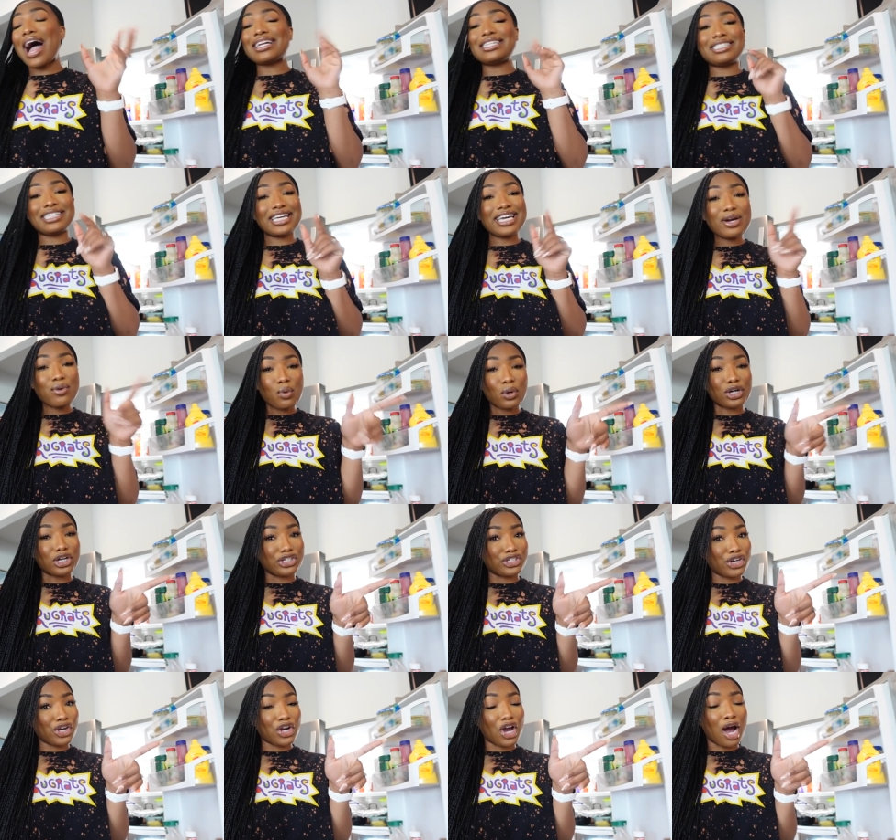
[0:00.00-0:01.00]
I did want
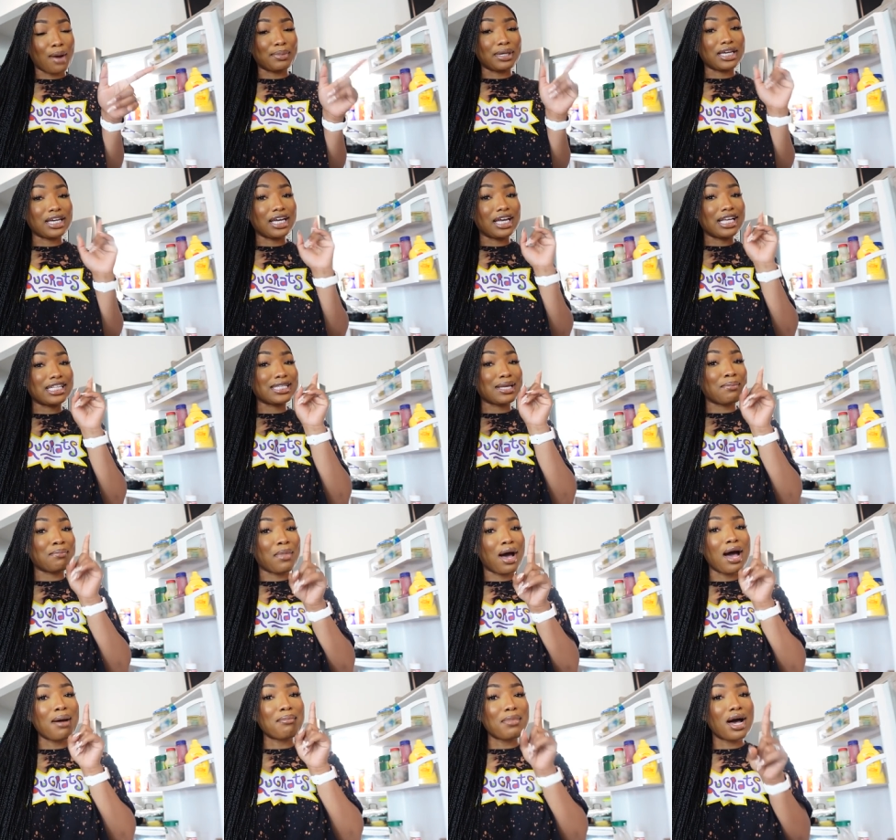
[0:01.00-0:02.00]
to show y'all, because
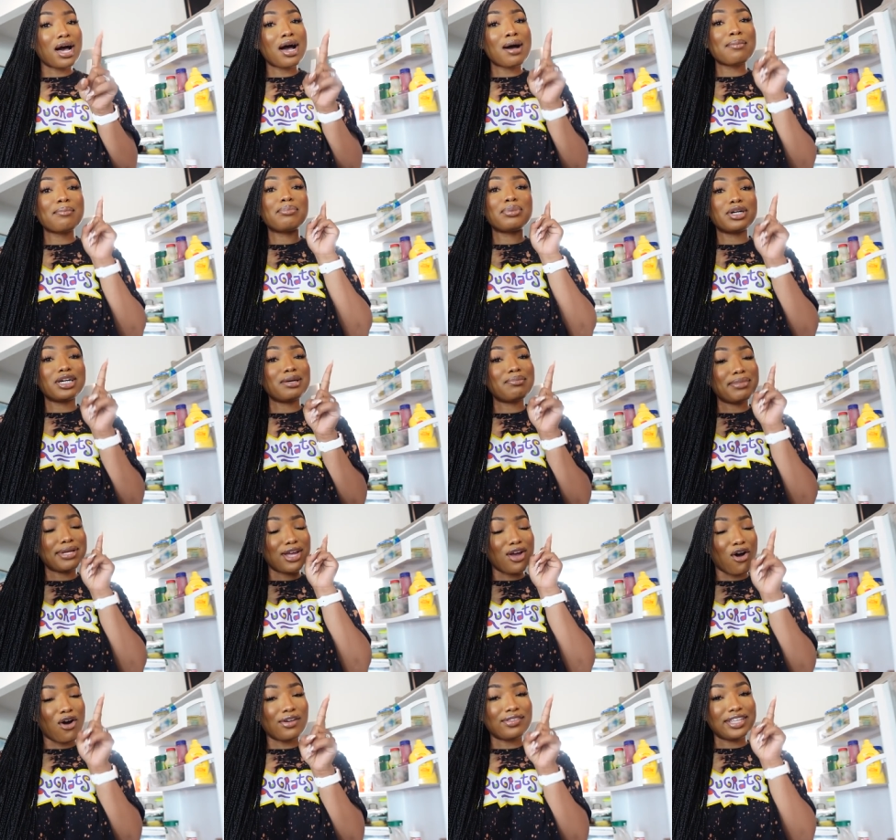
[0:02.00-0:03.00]
my mom put
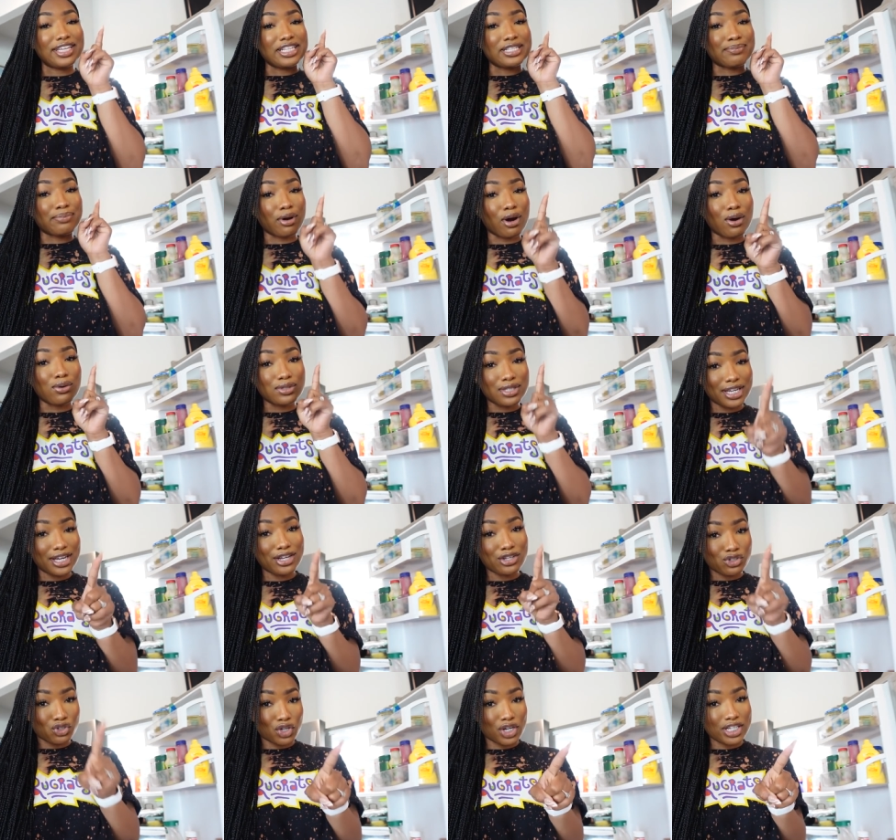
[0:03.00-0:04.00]
me on these
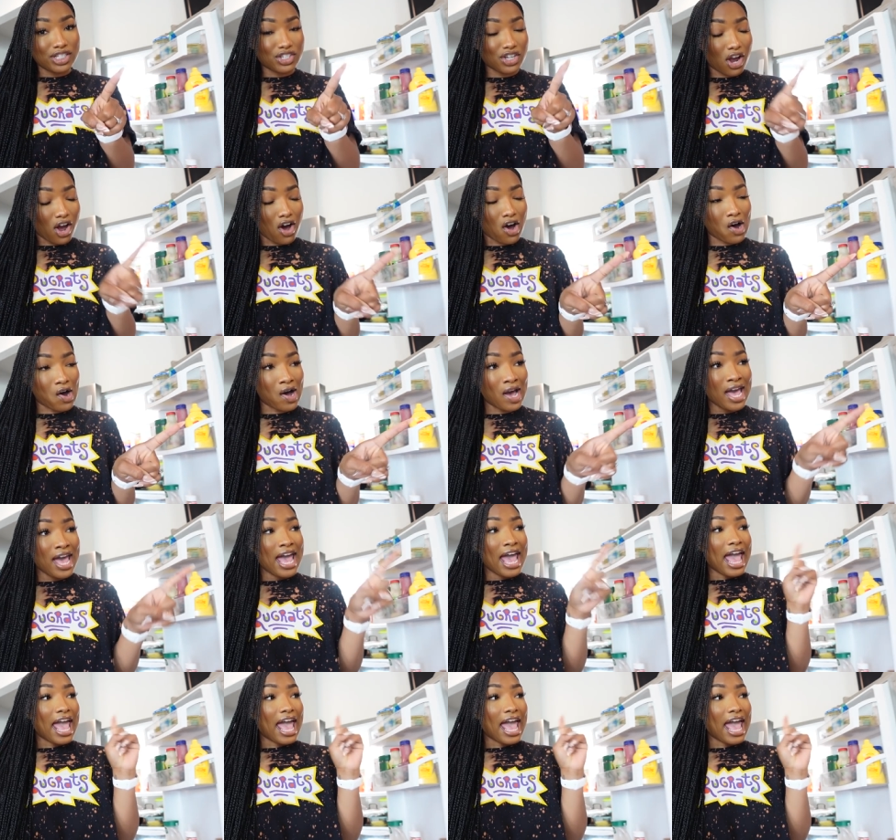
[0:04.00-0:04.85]
protein drinks, y'all.